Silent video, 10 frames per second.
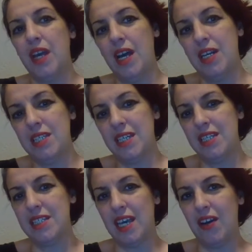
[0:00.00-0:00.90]
And it's kind
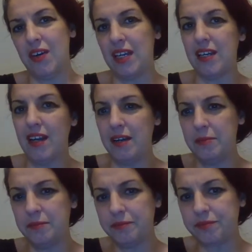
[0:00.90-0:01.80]
of scary
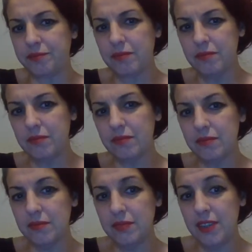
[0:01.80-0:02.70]

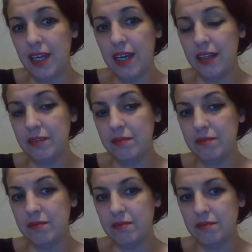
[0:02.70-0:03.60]
that
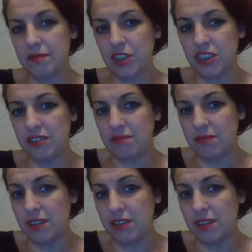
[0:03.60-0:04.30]
she's,